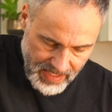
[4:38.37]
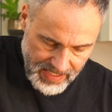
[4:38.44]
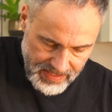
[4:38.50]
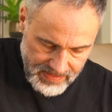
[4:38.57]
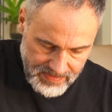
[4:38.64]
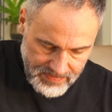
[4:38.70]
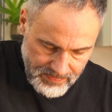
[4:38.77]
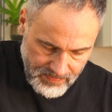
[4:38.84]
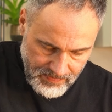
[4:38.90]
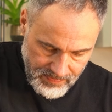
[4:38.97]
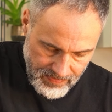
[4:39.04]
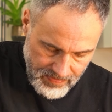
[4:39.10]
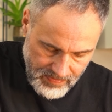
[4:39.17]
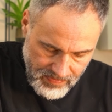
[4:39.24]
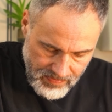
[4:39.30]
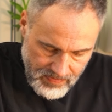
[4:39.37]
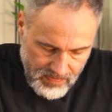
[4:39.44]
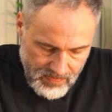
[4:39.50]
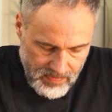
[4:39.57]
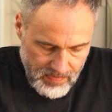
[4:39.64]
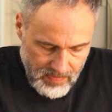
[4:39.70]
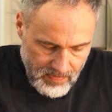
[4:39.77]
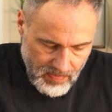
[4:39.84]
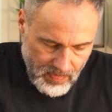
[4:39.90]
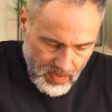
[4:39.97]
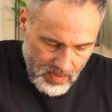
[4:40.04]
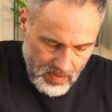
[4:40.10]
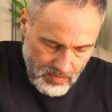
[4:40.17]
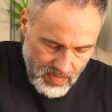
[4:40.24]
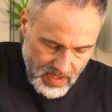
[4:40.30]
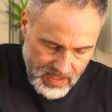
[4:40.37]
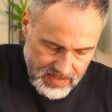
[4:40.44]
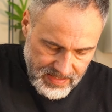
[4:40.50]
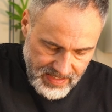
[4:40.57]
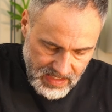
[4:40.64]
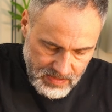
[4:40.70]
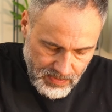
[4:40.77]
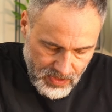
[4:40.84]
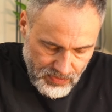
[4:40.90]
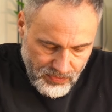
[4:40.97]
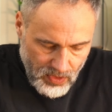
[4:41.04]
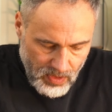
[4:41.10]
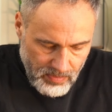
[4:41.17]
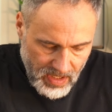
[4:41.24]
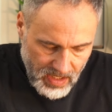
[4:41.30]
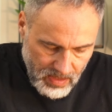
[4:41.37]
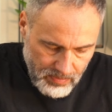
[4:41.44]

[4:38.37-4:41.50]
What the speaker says: For now, I'm just making a moldable mass